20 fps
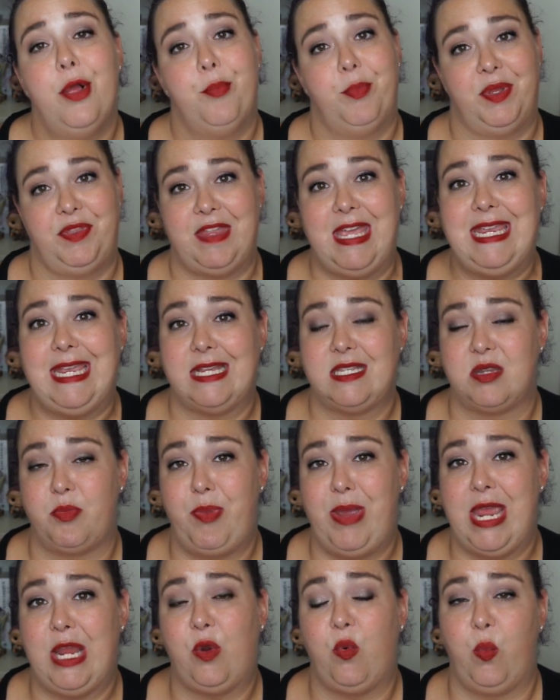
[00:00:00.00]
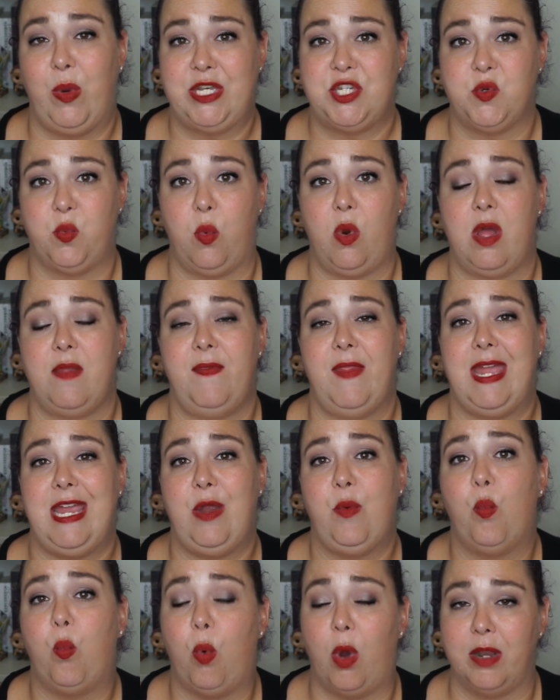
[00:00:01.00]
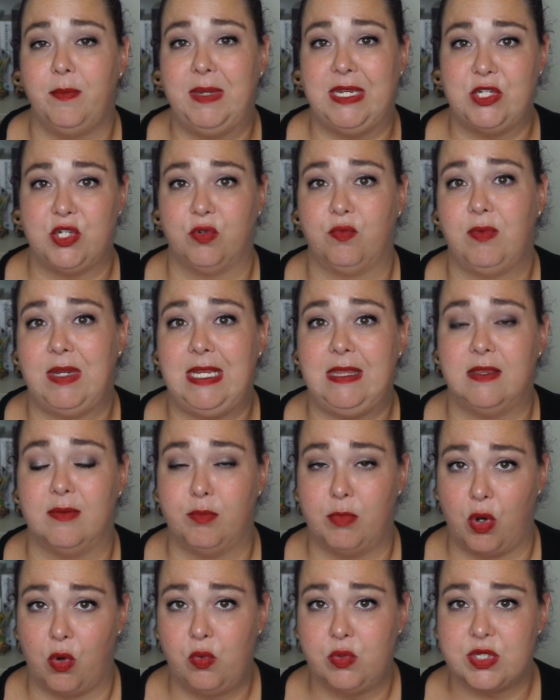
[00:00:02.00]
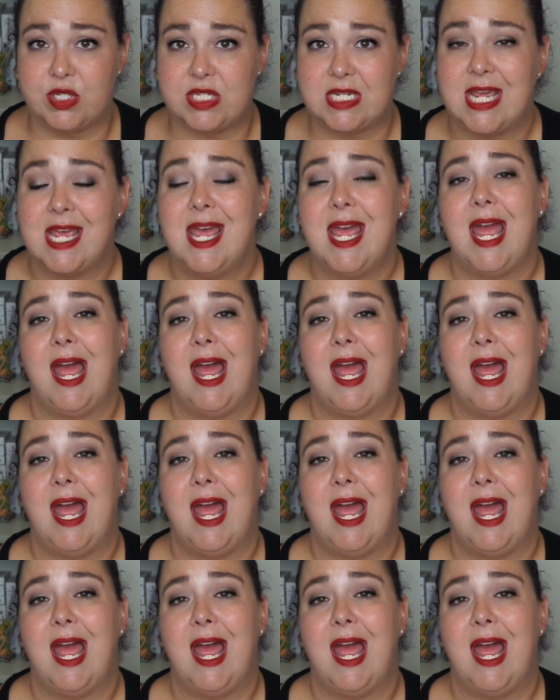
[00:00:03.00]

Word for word: but they get to pick which one they want me to read the most,